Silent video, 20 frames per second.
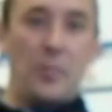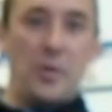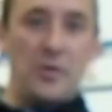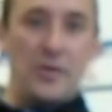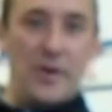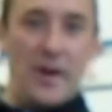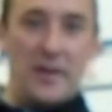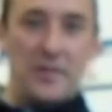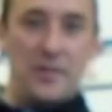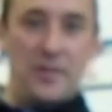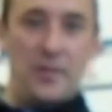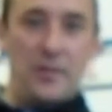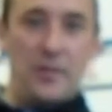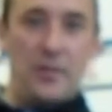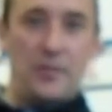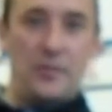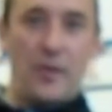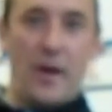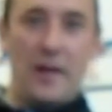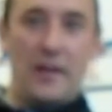projection,
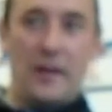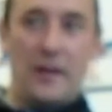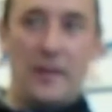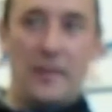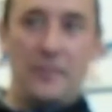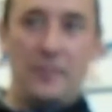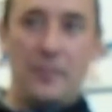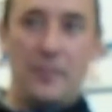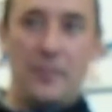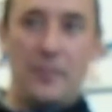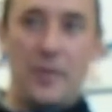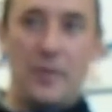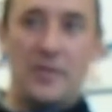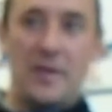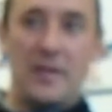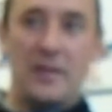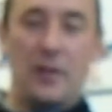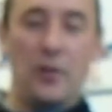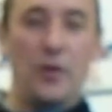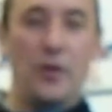you
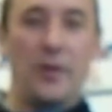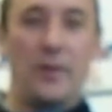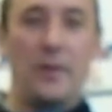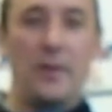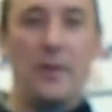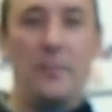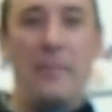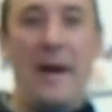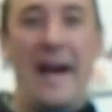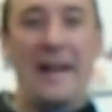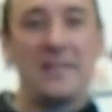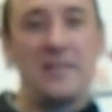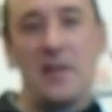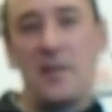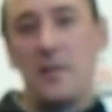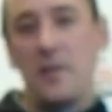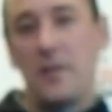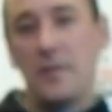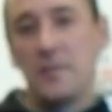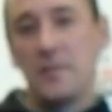tend to look back
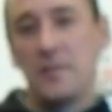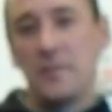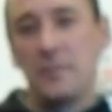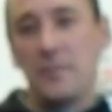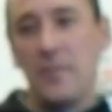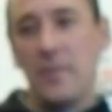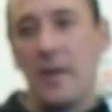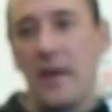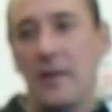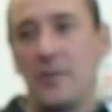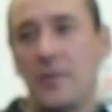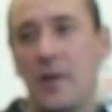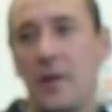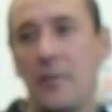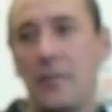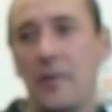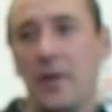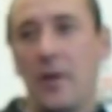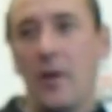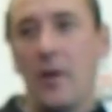10 years and try to
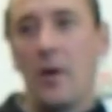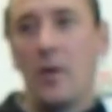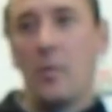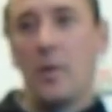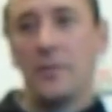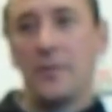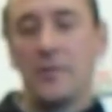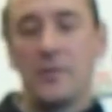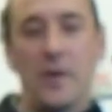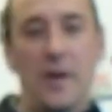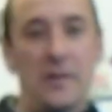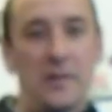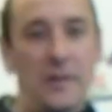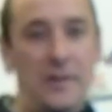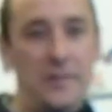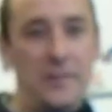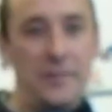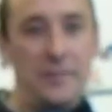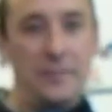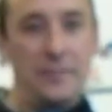figure out what the trend
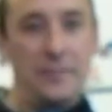is.